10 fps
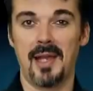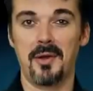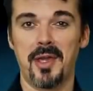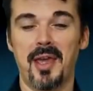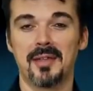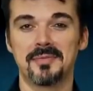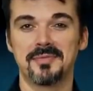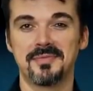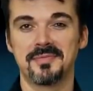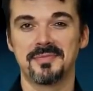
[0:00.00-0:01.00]
Hello again.
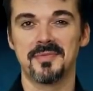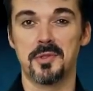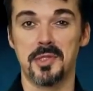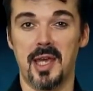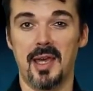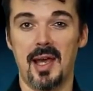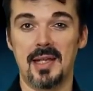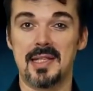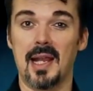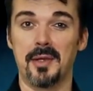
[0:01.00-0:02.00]
Today
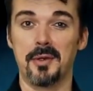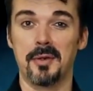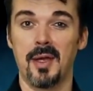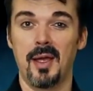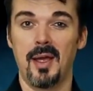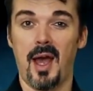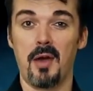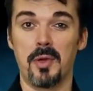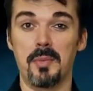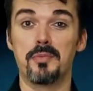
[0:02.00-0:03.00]
I'll tell you
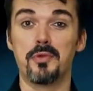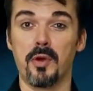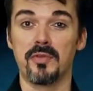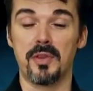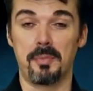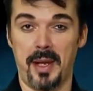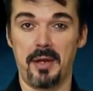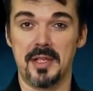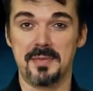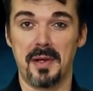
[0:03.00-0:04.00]
how we improve the
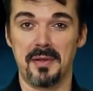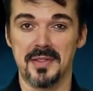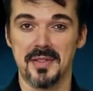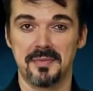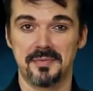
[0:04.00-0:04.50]
player experience.